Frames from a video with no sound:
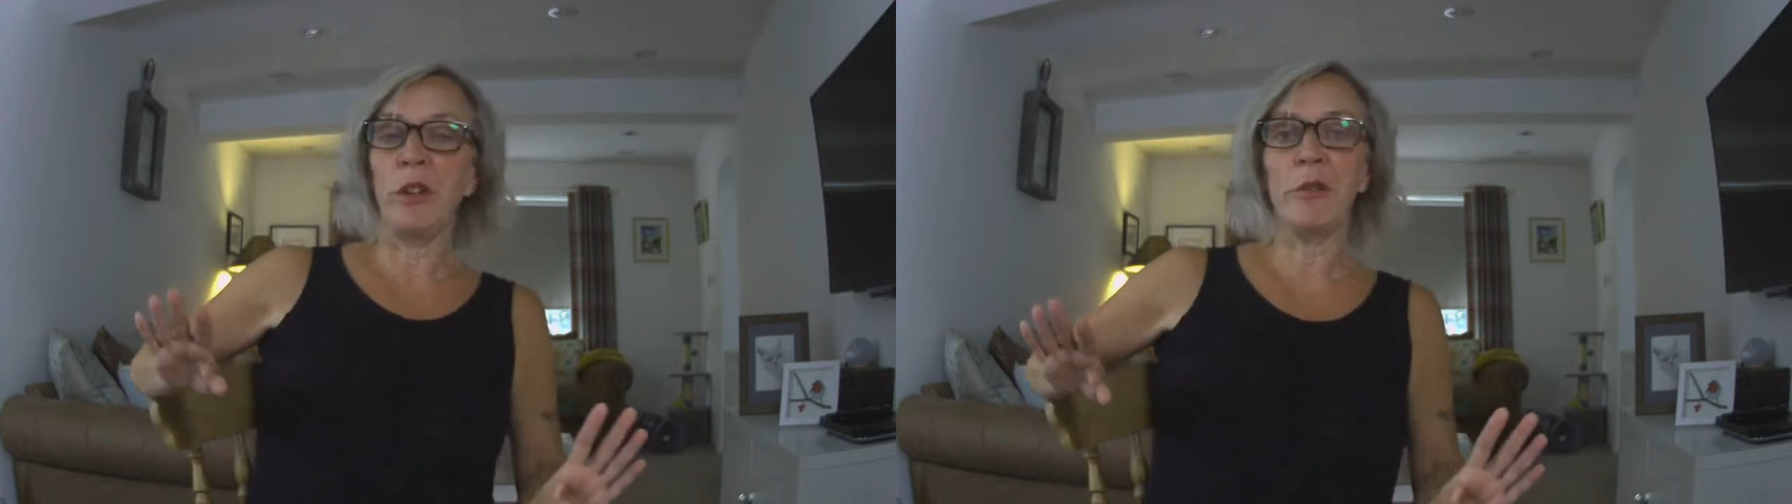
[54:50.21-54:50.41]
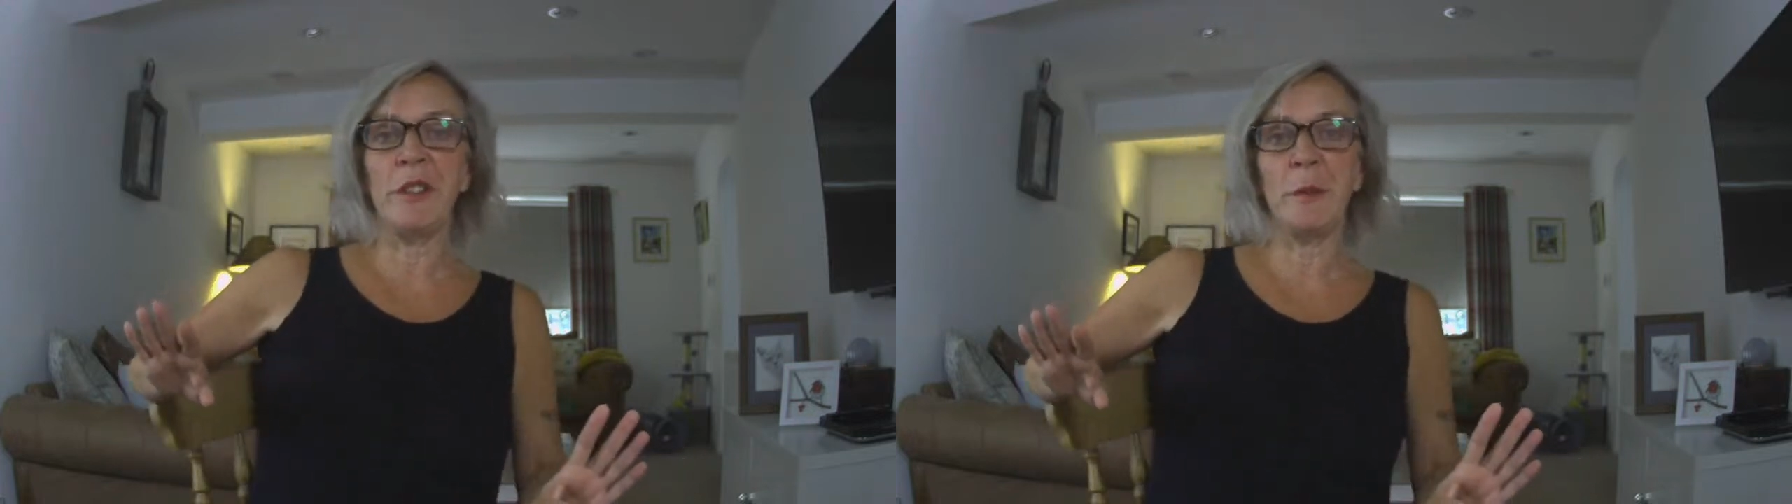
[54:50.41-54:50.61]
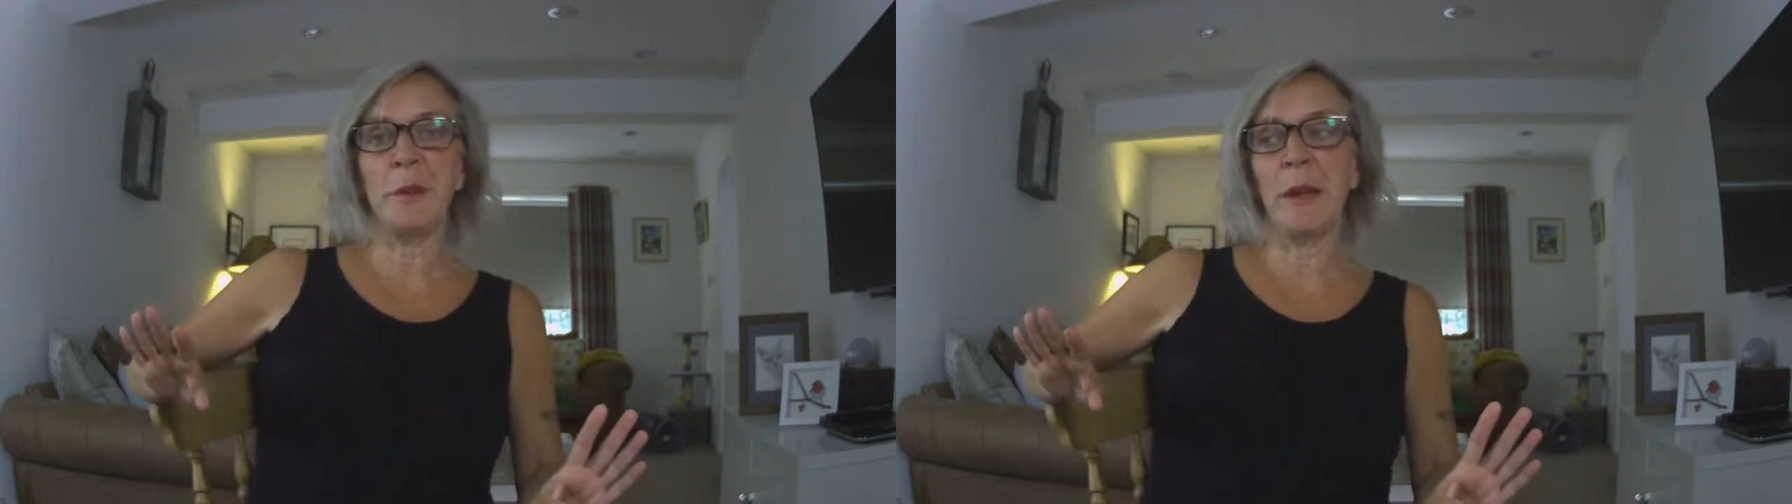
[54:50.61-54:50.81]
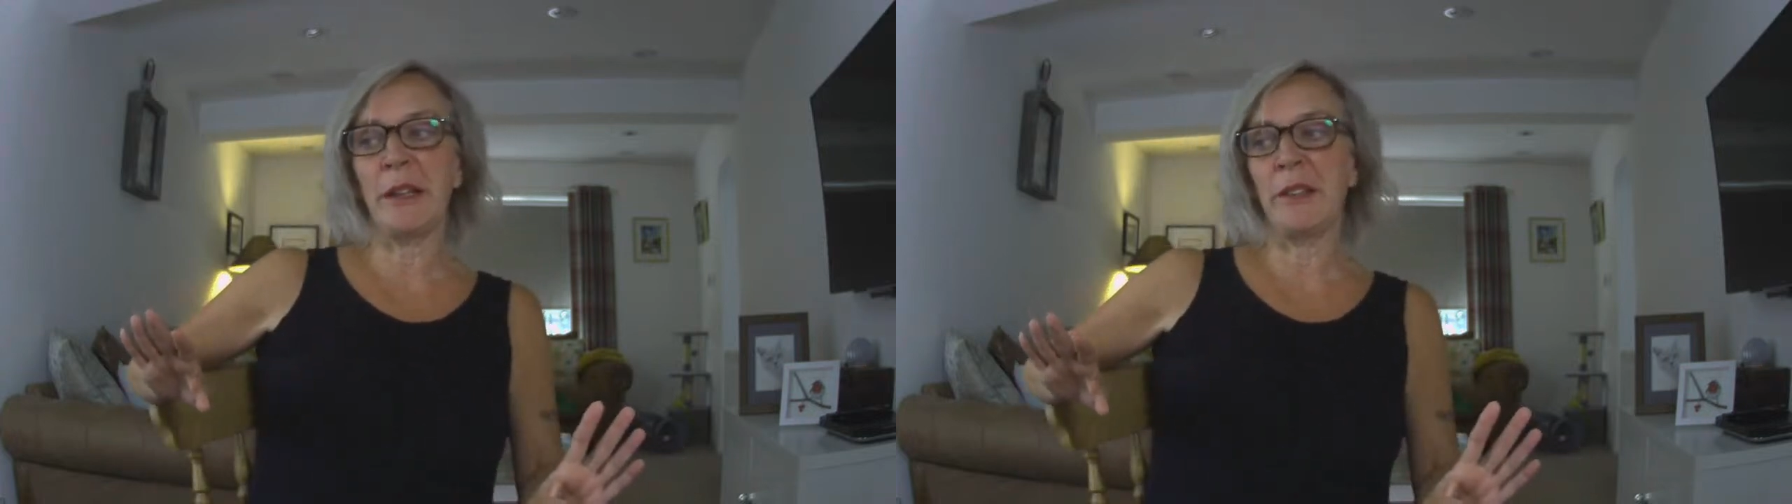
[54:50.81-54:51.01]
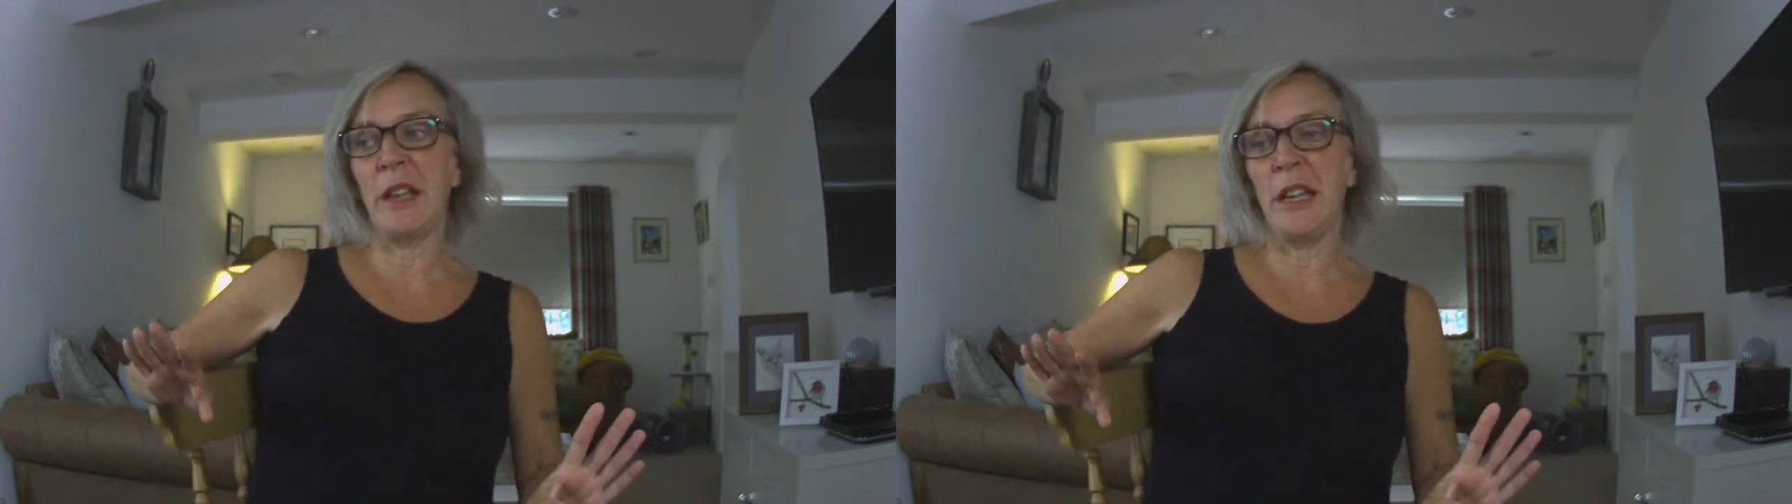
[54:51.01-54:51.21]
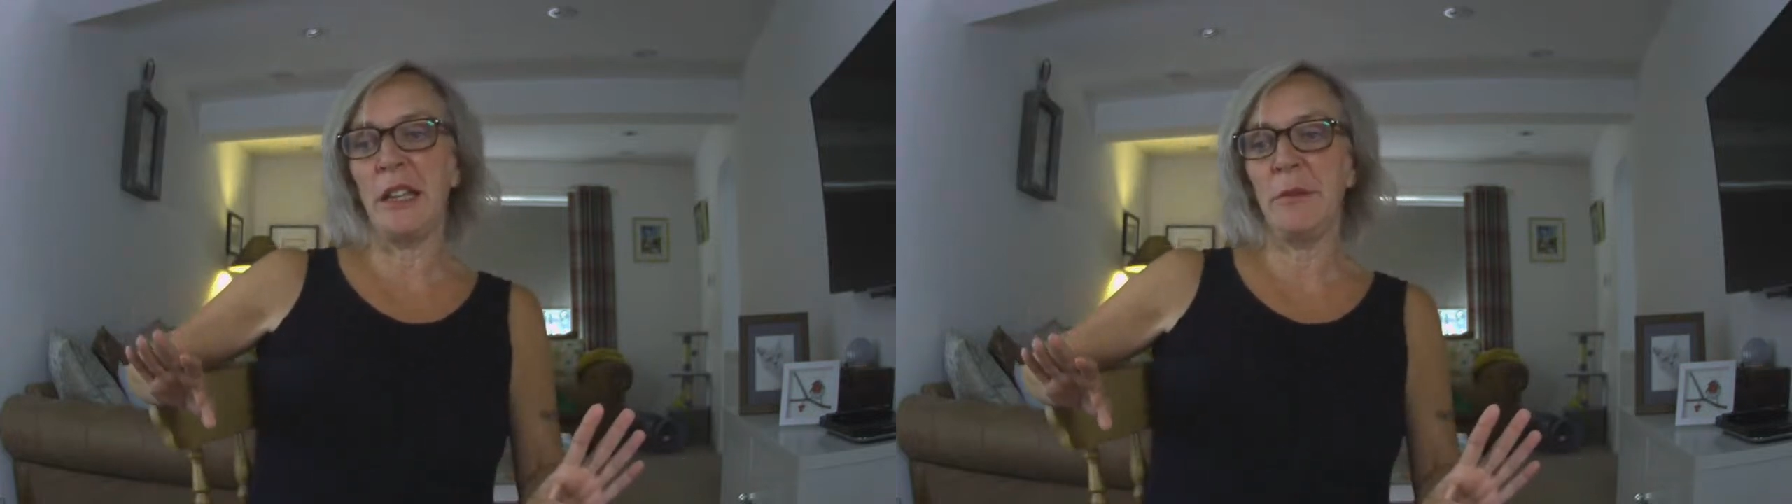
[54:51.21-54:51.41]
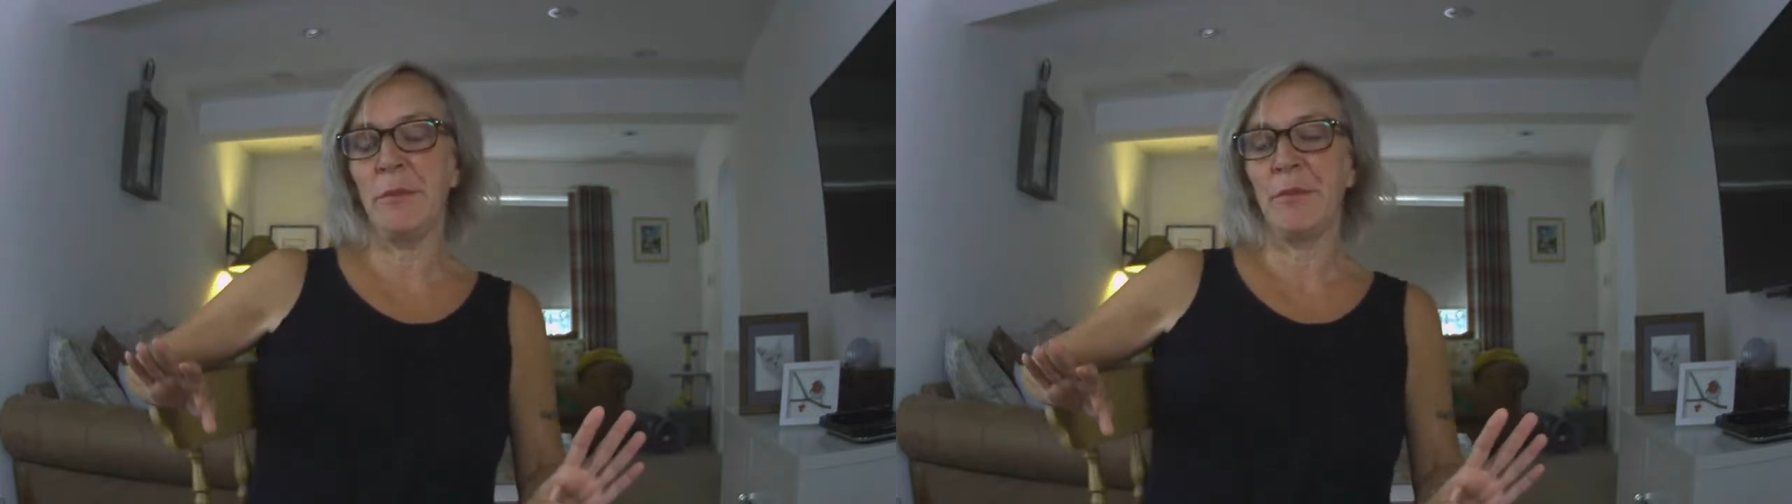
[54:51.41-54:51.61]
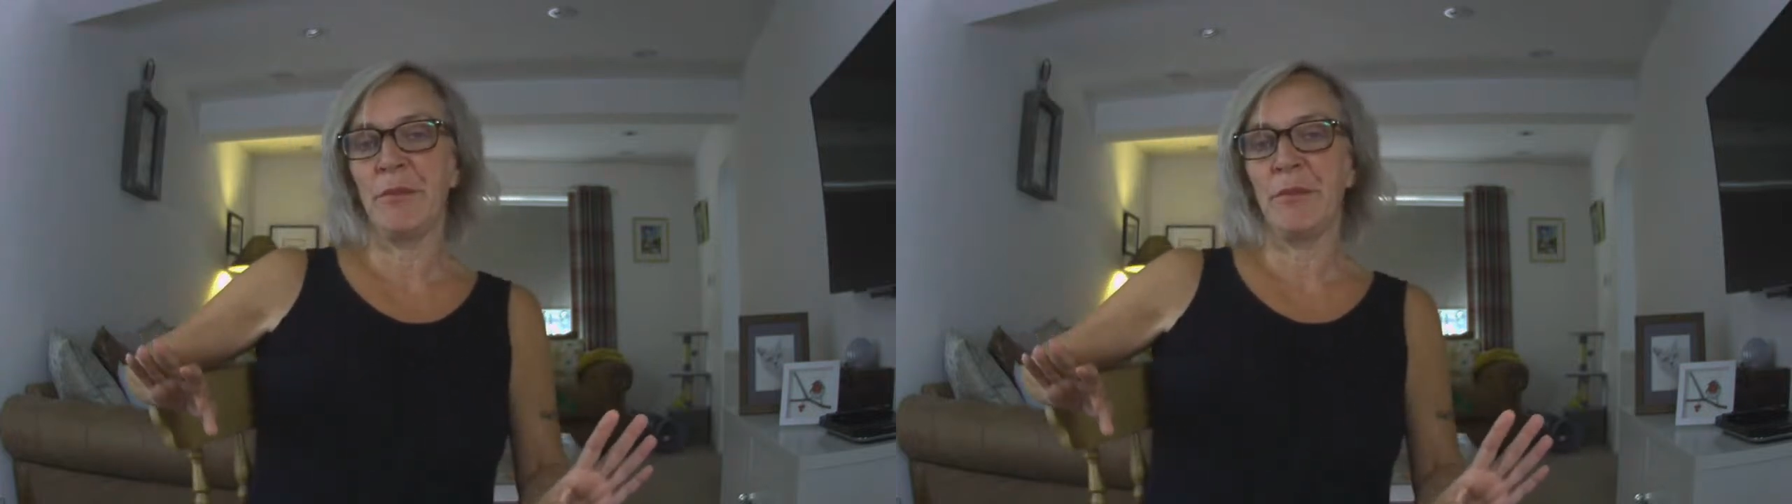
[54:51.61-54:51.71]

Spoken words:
a Christmas magazine,